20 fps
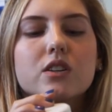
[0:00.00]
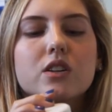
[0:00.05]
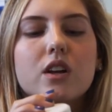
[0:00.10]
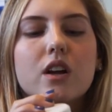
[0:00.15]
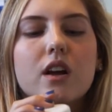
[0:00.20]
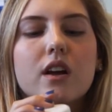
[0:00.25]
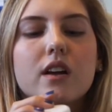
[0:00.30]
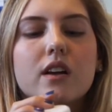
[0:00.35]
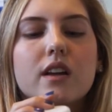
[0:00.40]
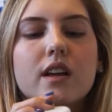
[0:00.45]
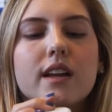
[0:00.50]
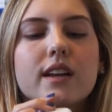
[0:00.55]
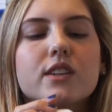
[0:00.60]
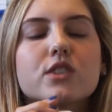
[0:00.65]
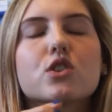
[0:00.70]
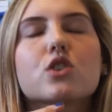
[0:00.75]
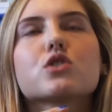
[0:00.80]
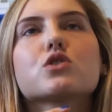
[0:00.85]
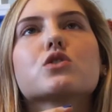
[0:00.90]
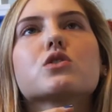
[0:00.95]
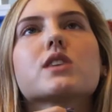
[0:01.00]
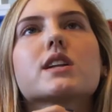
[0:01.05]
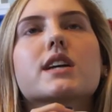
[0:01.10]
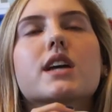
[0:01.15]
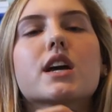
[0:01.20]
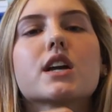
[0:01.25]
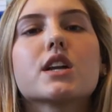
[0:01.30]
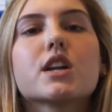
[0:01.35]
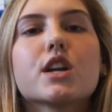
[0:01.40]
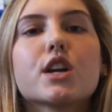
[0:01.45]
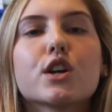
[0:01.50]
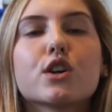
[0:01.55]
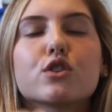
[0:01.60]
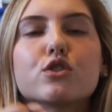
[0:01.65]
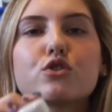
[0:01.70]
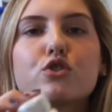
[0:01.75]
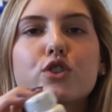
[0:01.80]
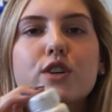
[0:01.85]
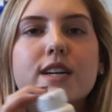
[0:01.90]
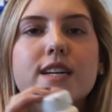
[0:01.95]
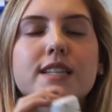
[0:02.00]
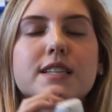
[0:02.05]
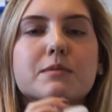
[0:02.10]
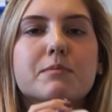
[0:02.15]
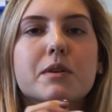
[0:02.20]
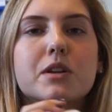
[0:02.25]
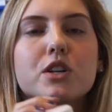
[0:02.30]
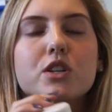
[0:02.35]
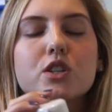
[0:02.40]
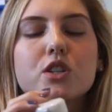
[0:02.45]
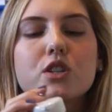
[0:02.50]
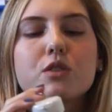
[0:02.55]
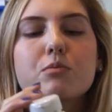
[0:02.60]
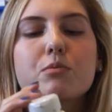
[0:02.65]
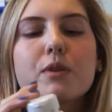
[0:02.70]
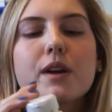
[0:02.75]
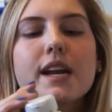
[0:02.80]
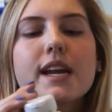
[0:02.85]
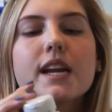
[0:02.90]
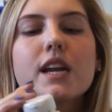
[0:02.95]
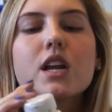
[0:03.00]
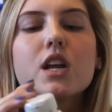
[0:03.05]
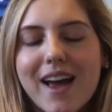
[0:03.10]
and it's also like a neurotransmitter to the brain.